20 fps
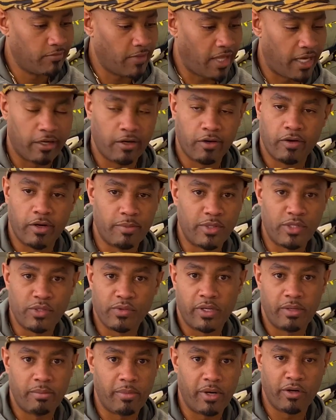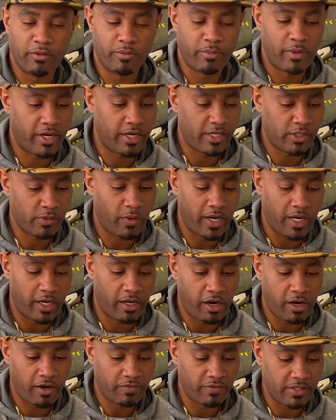I go in between both pairs quite
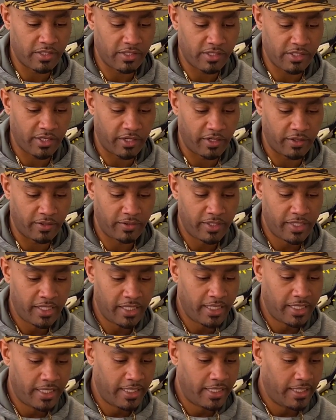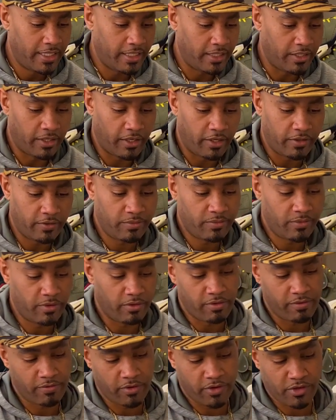often. So, the
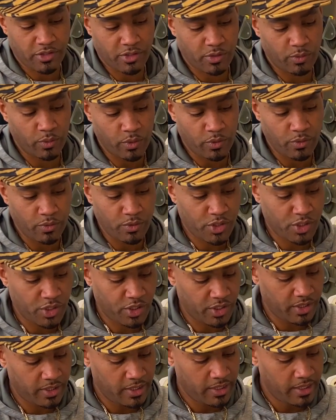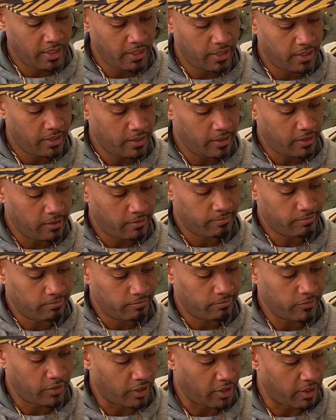reverse swoosh,
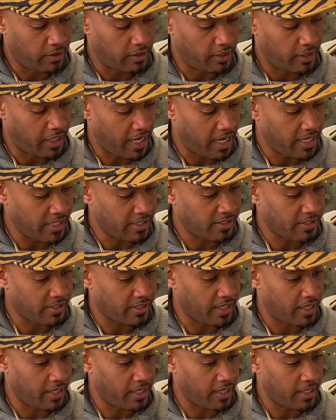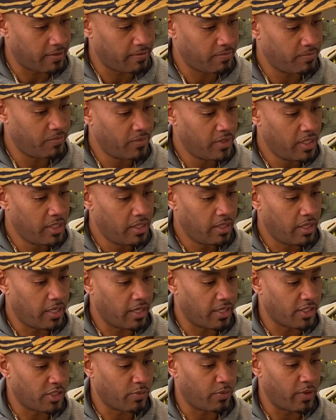the nice
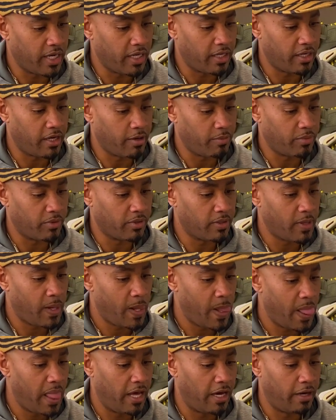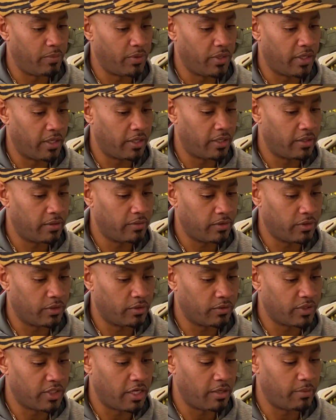suede upper up here,
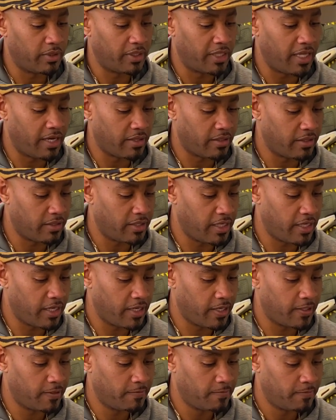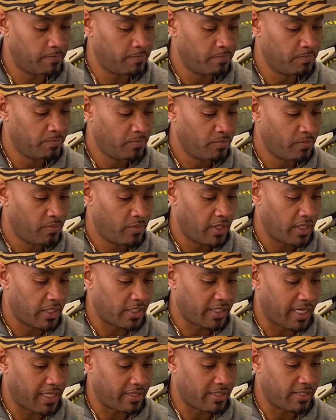little tumble leather there.
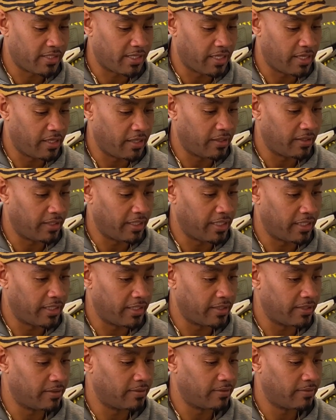It's got the sail in it.